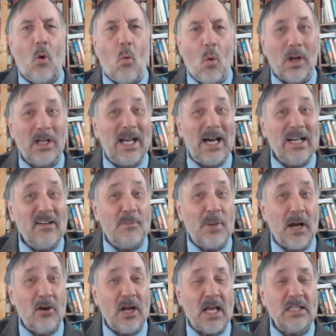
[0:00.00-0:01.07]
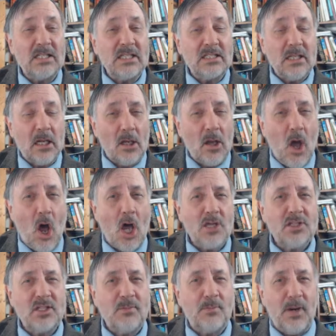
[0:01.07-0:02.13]
What kind of paradise? It's a
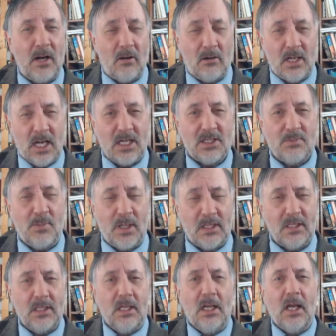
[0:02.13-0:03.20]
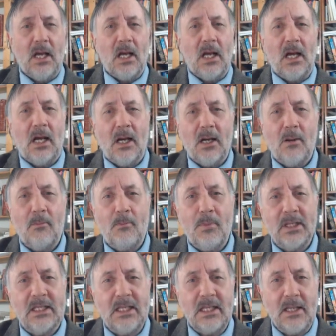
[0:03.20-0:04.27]
lost paradise, but
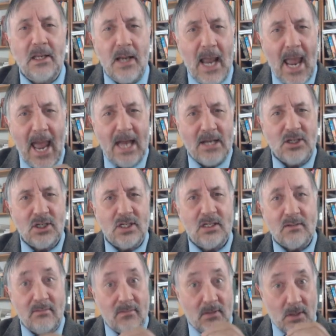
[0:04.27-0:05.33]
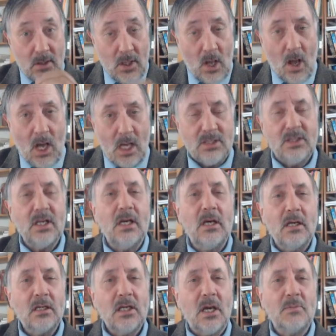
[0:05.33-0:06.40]
the adjective lost
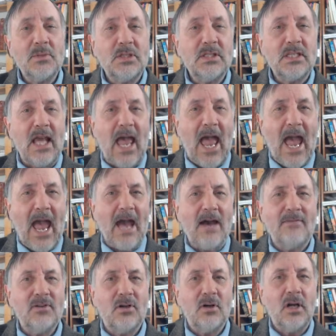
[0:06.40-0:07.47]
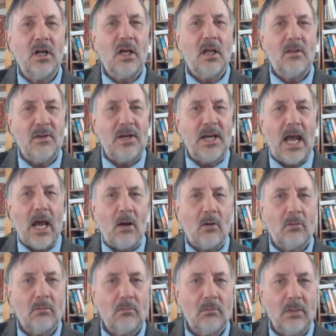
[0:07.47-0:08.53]
comes after the
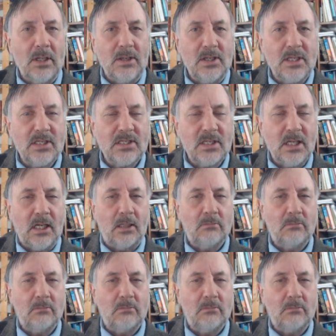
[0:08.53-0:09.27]
noun in this